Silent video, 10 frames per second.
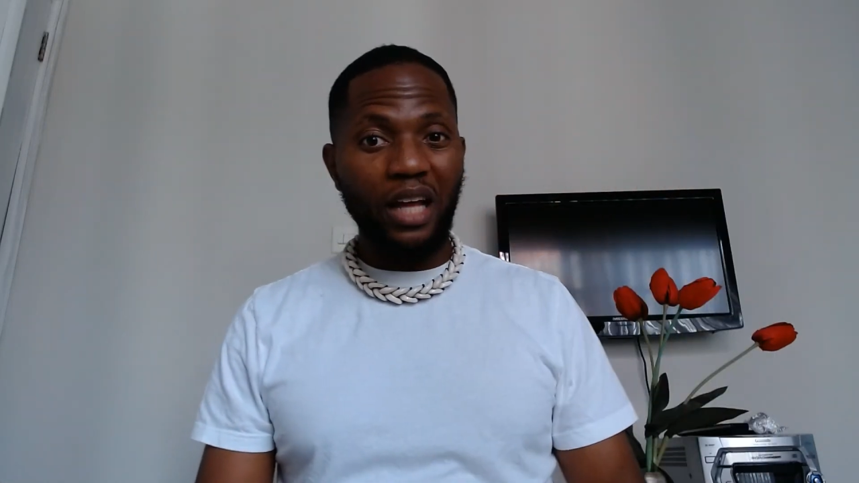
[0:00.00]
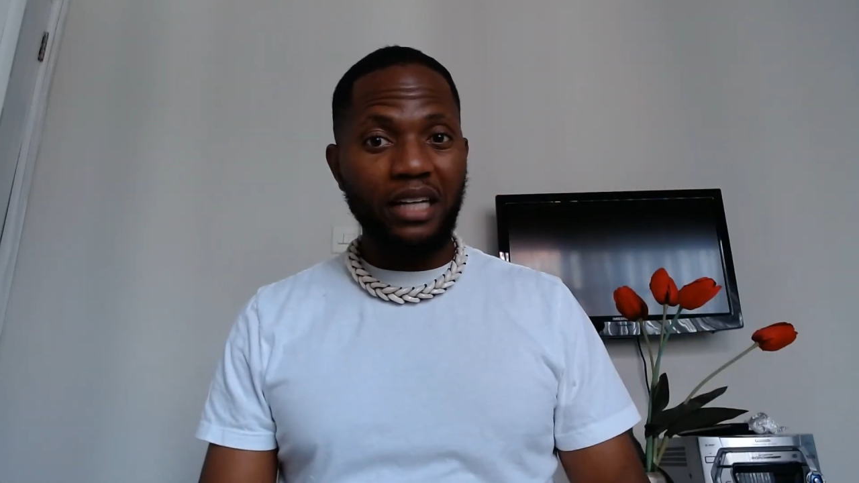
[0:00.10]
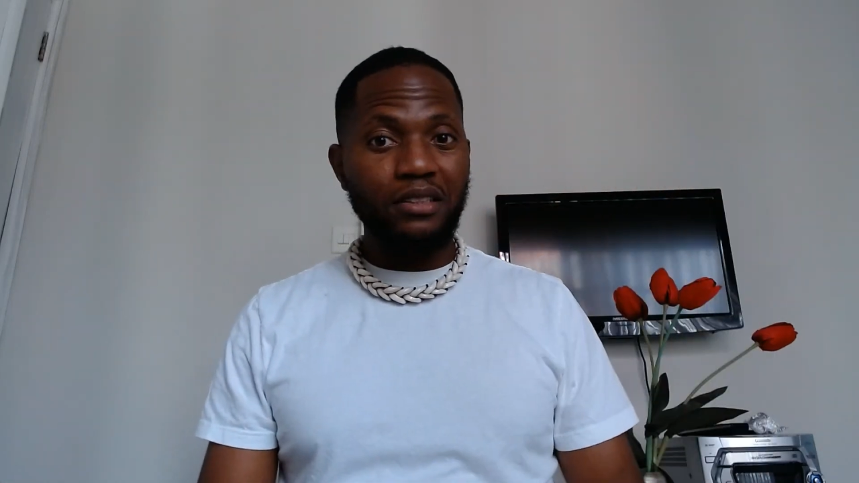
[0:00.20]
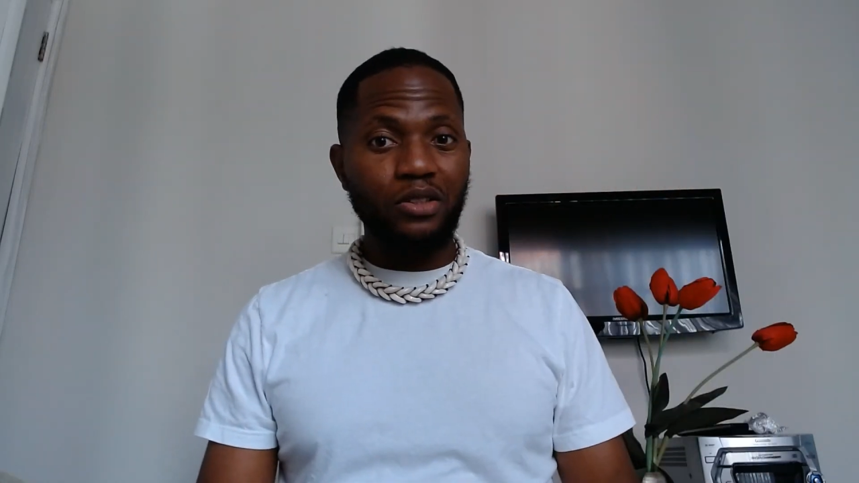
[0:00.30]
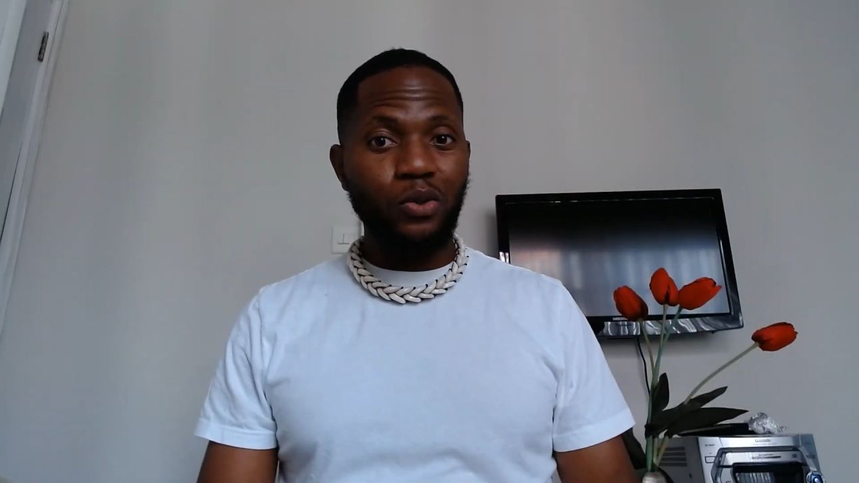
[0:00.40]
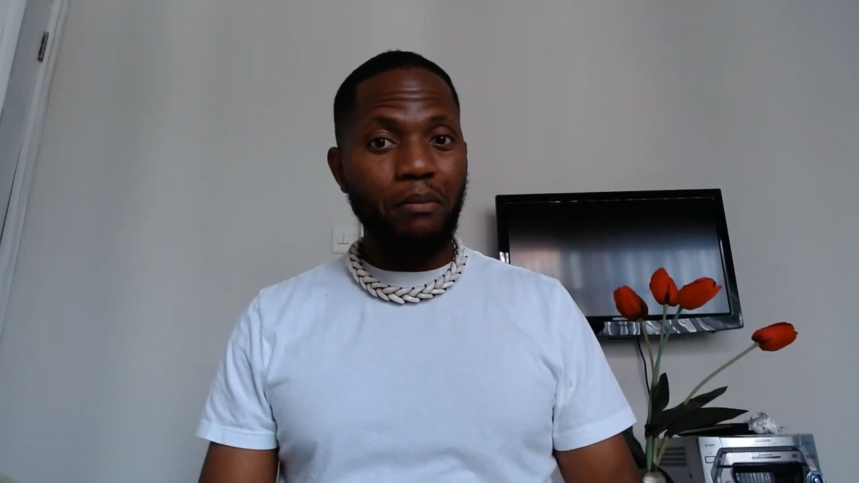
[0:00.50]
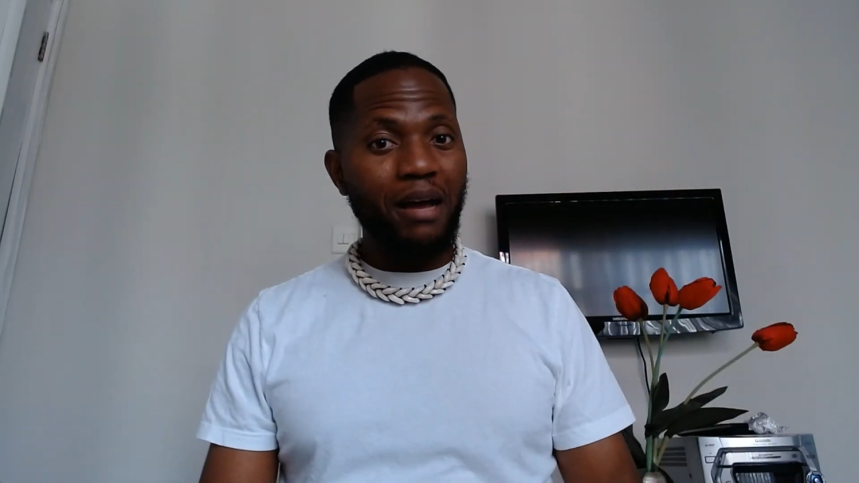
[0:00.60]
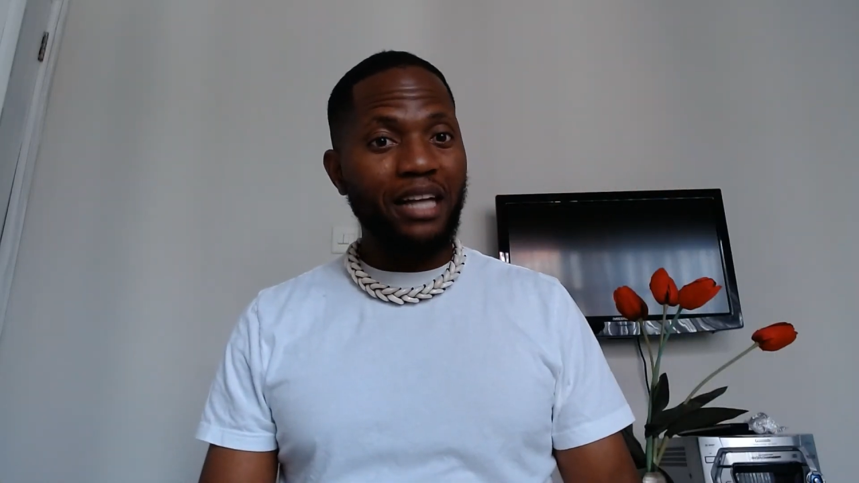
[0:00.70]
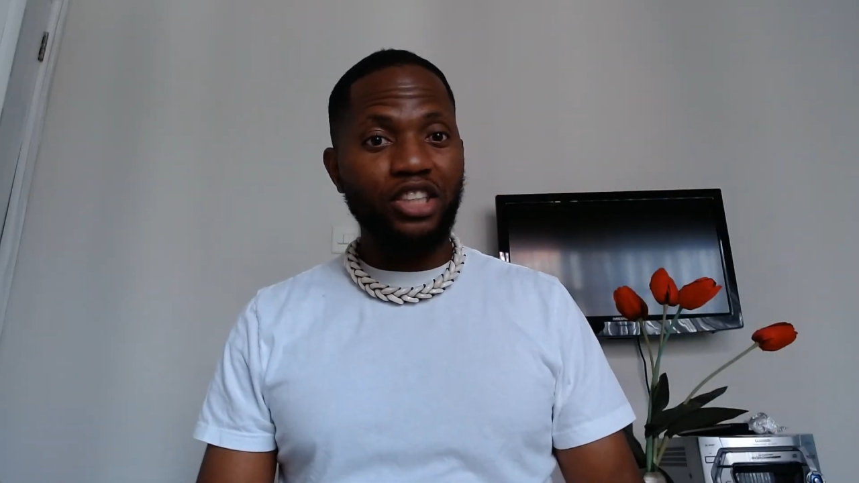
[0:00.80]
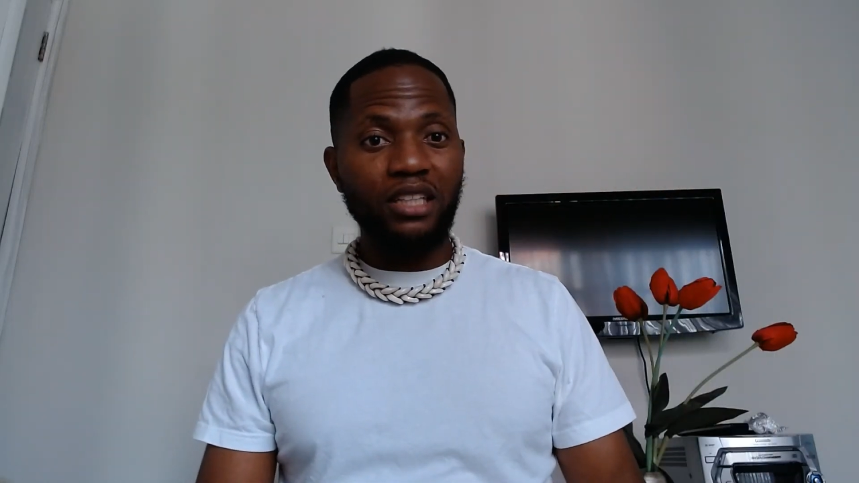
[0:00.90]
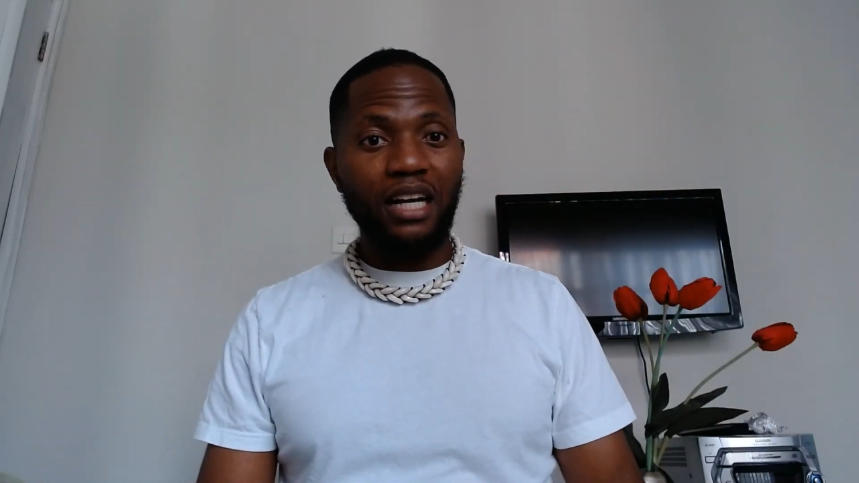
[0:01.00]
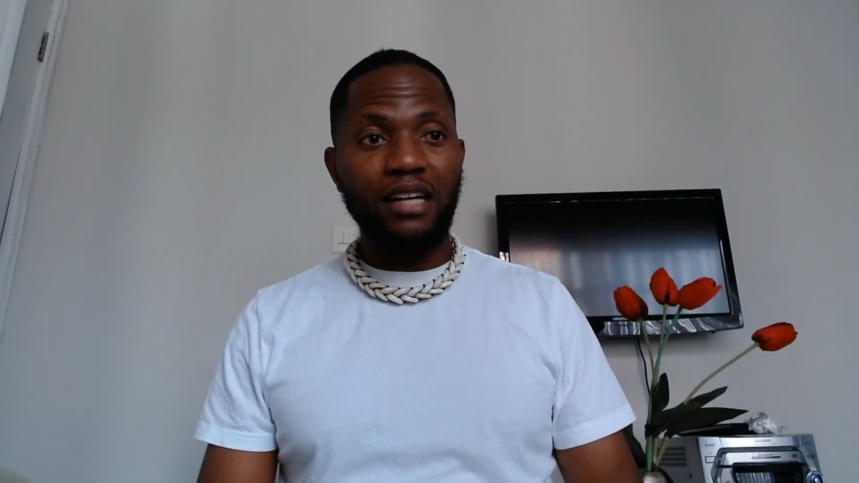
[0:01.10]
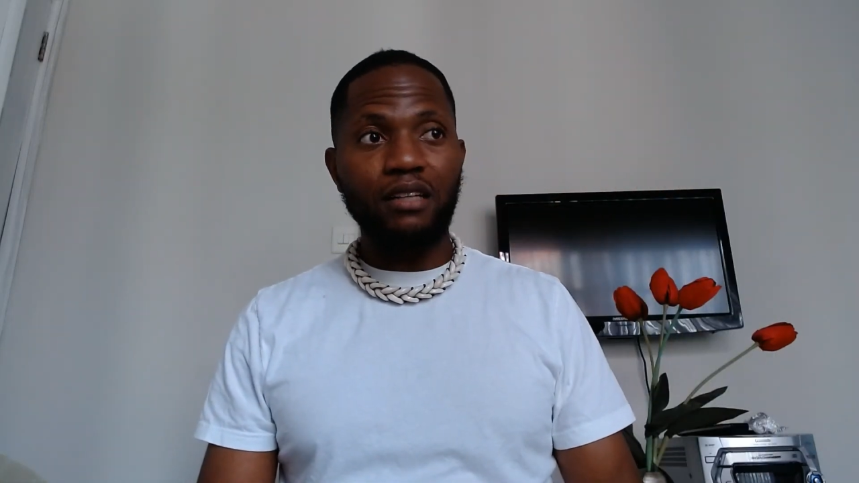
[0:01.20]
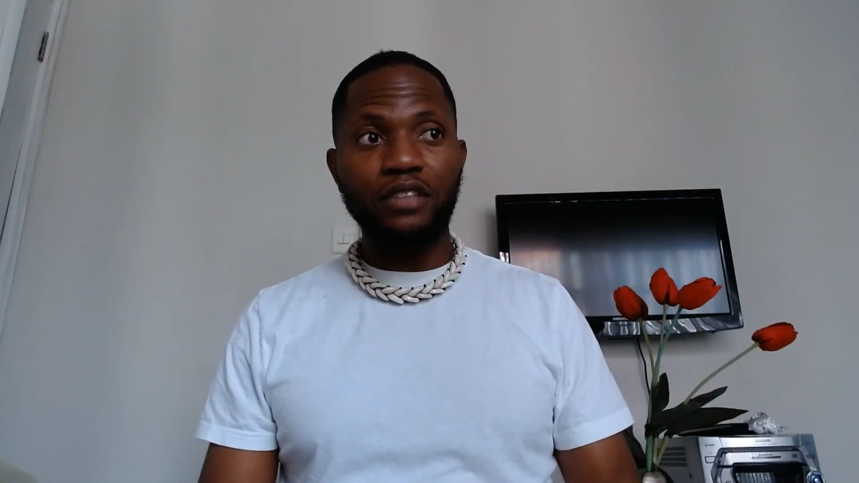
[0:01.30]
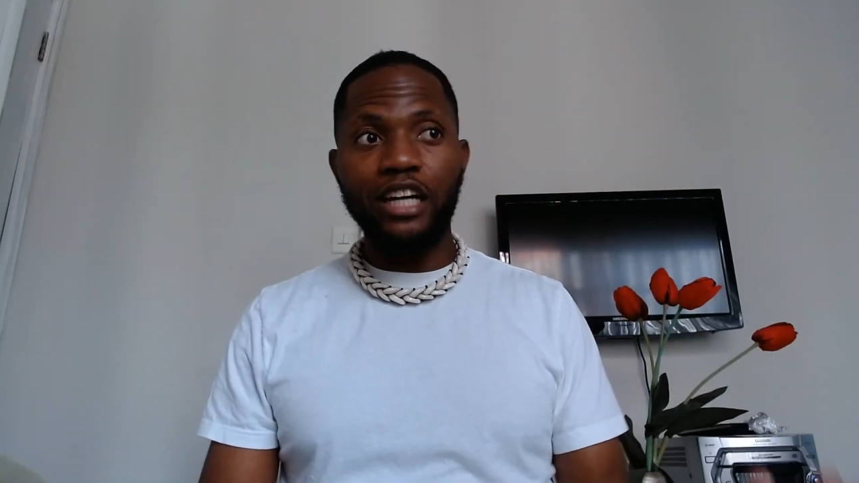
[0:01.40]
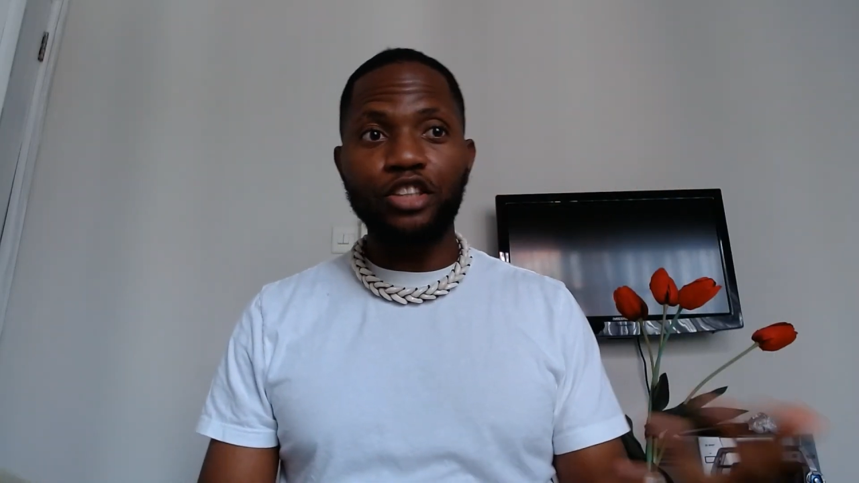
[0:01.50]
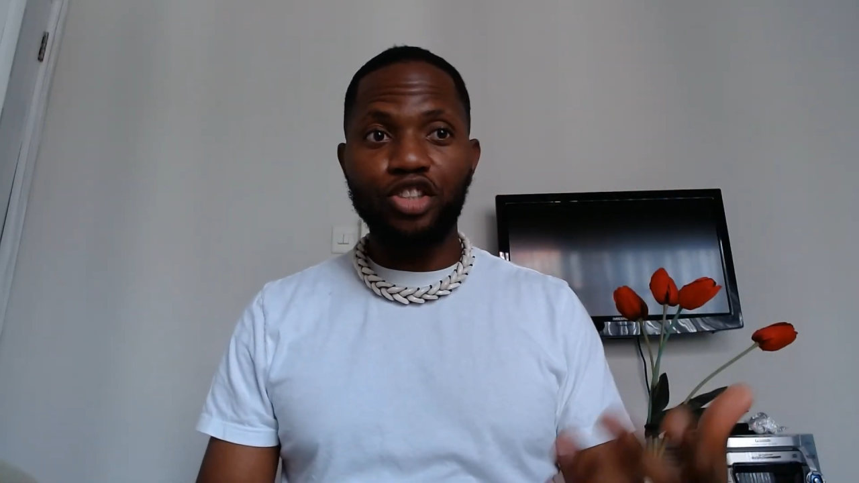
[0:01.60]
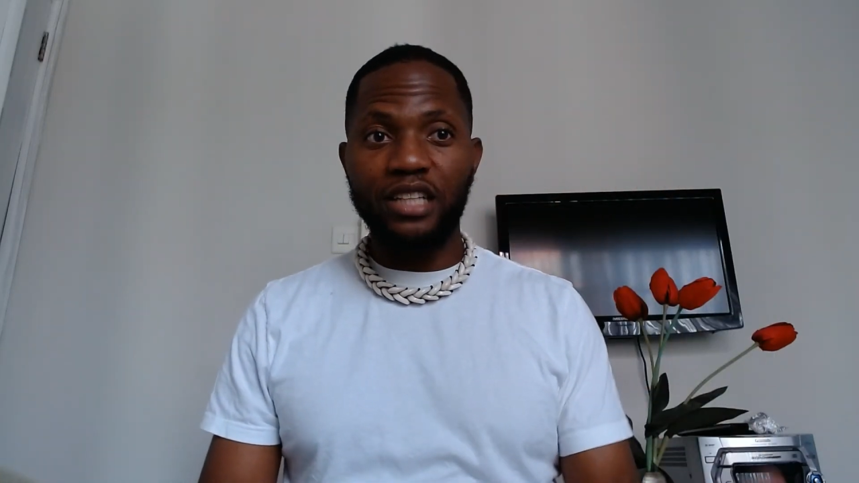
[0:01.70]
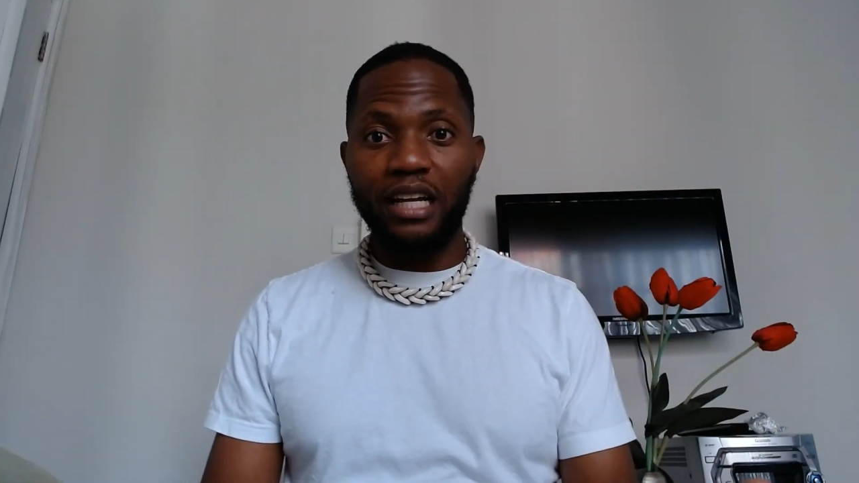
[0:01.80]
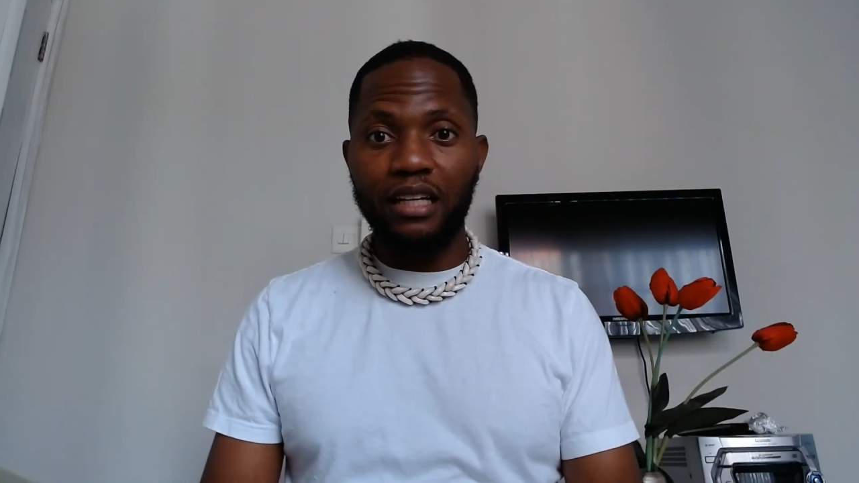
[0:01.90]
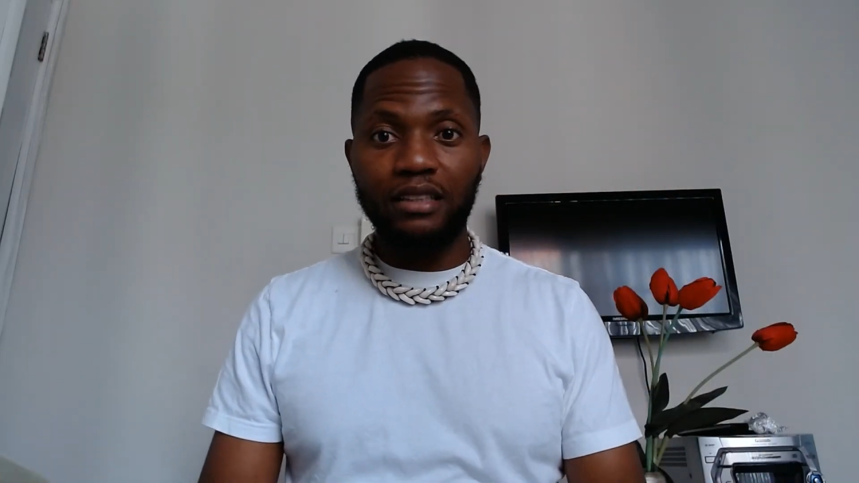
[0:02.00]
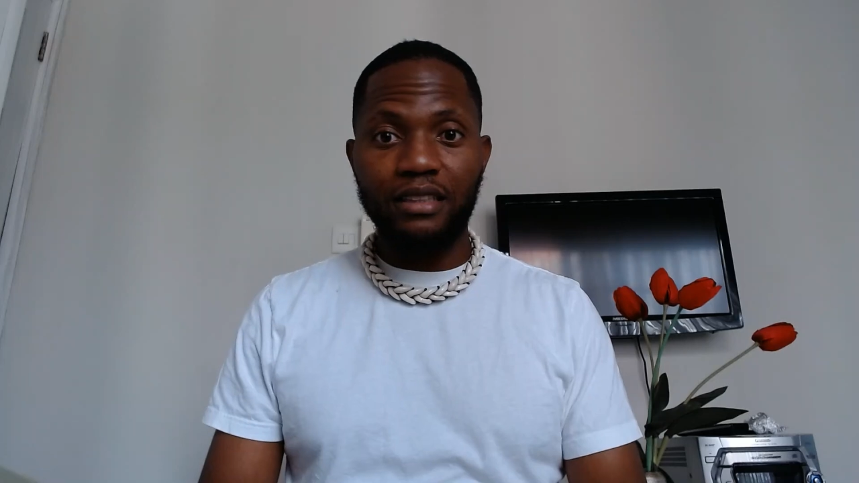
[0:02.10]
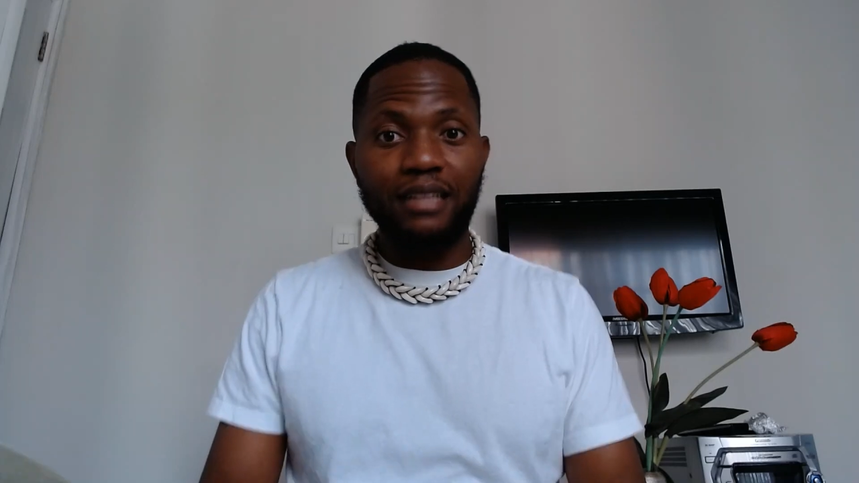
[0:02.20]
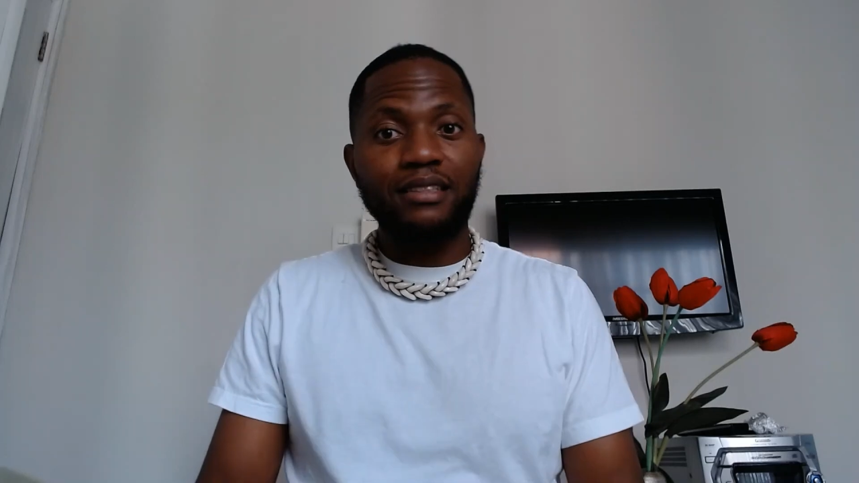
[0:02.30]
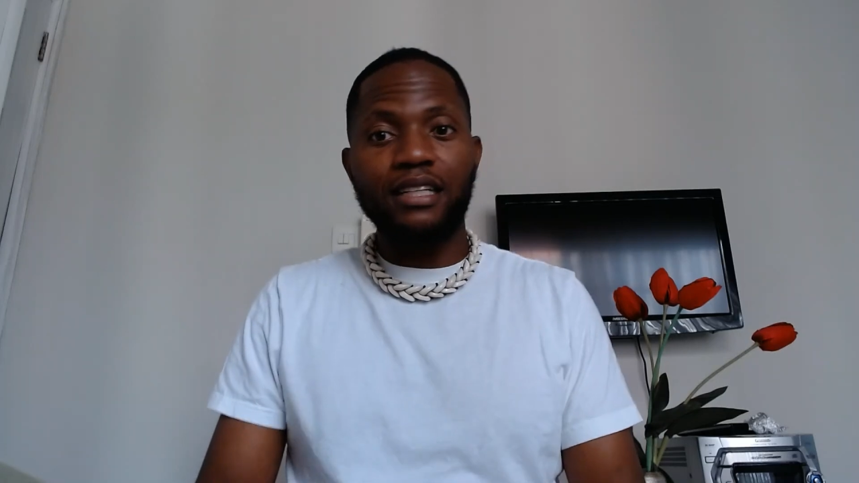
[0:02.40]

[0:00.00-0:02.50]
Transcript: So imagine the kind of danger that's in.